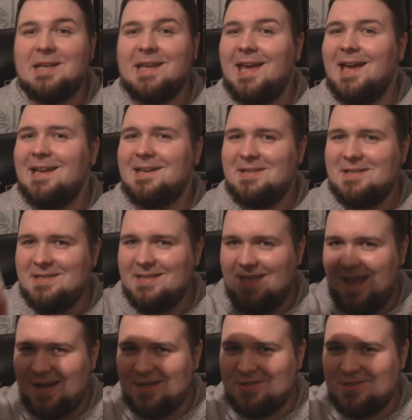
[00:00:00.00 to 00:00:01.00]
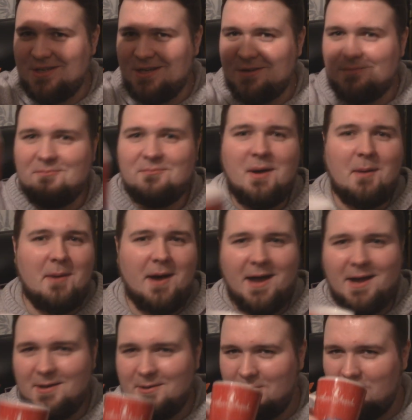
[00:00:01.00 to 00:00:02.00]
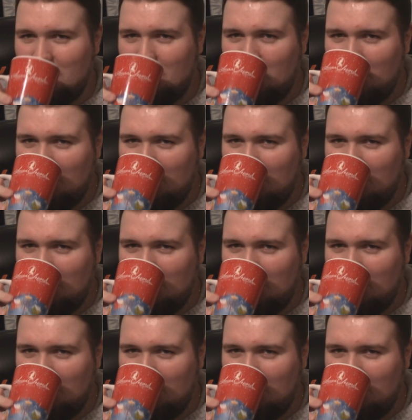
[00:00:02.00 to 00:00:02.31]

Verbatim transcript: again next year. Bye-bye.